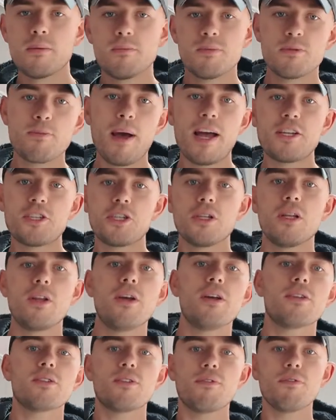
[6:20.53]

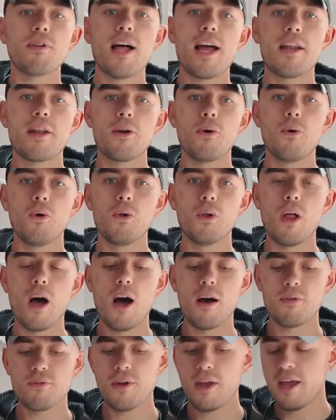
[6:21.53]
Spatula to flatten it all
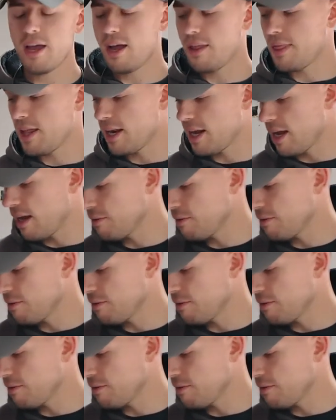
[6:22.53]
off, and then I